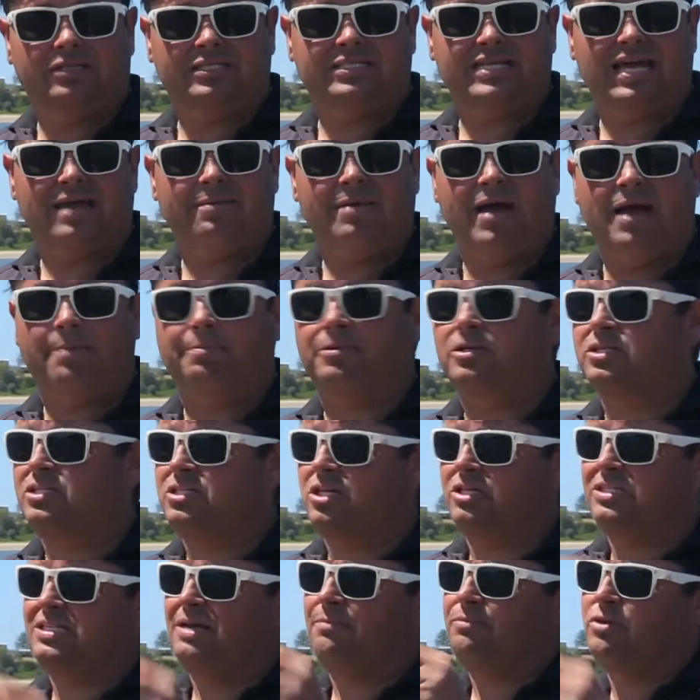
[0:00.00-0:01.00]
the same happens.
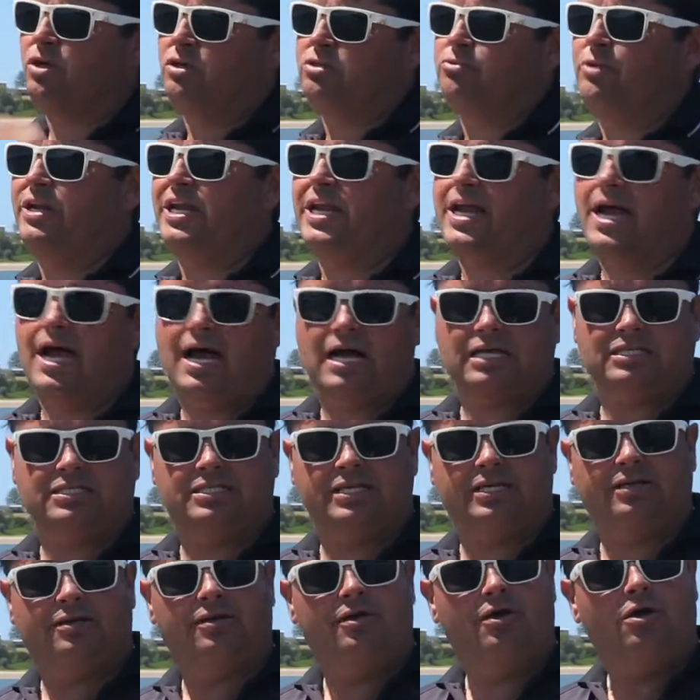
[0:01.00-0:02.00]
So sometimes when you cast
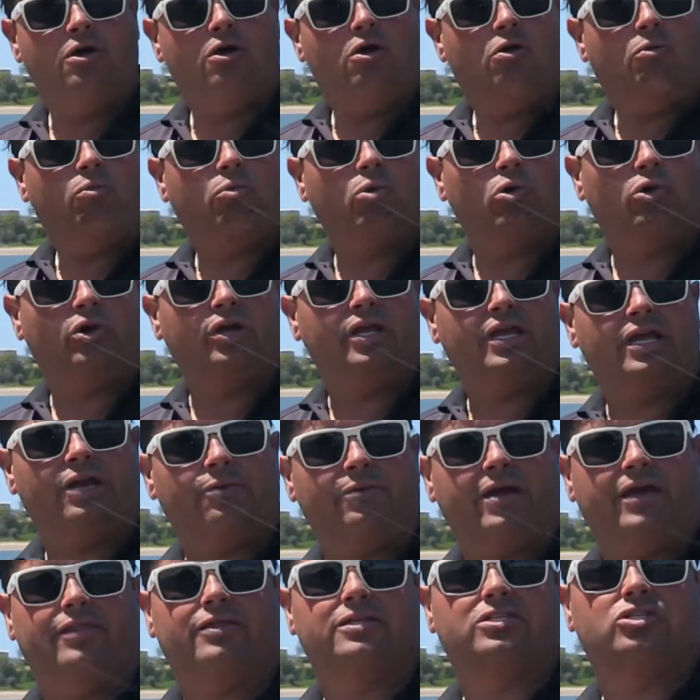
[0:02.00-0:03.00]
in, water can get
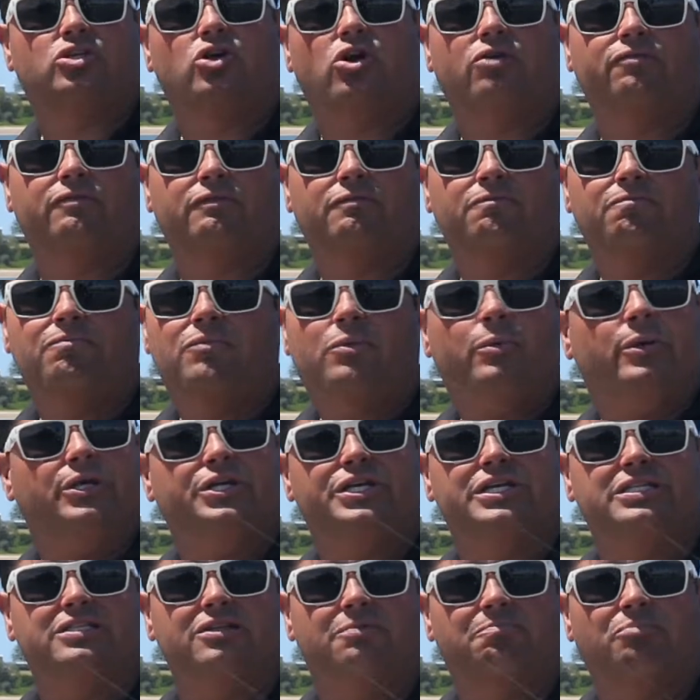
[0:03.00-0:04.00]
around the soft,
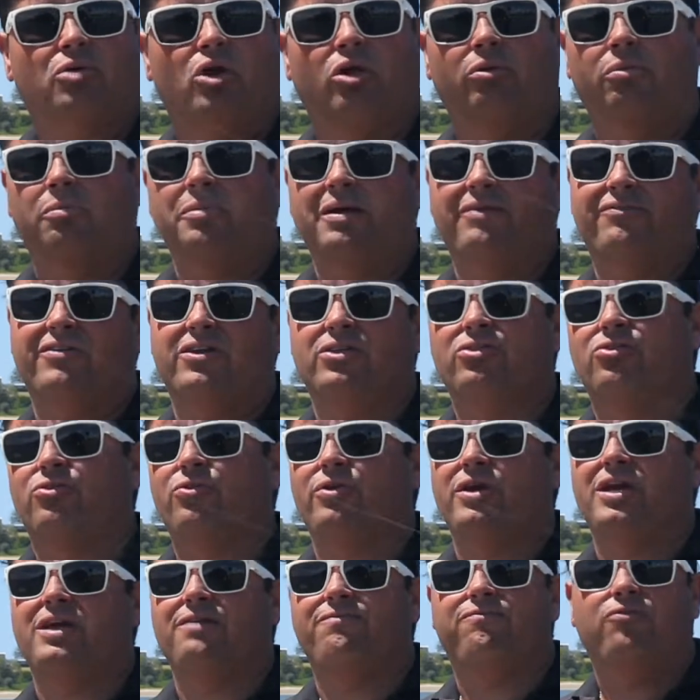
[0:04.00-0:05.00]
which isn't a problem. Every
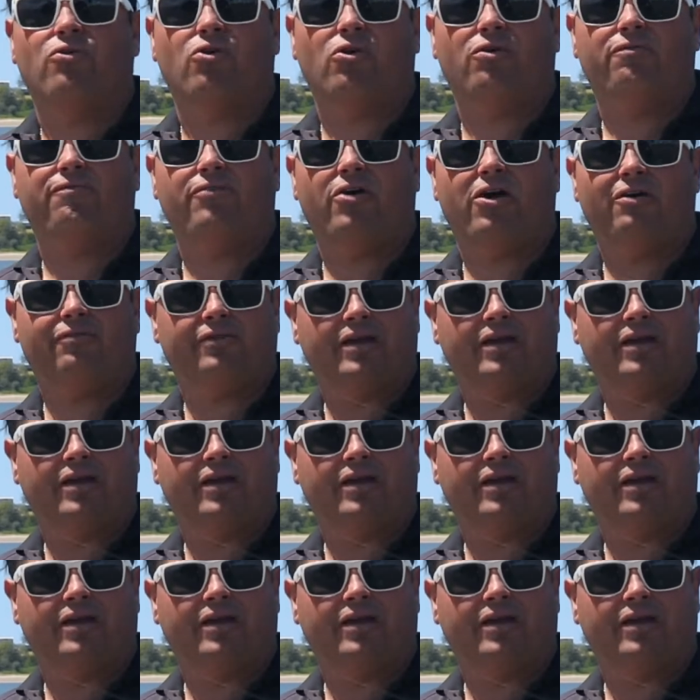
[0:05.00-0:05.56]
3, 4, 5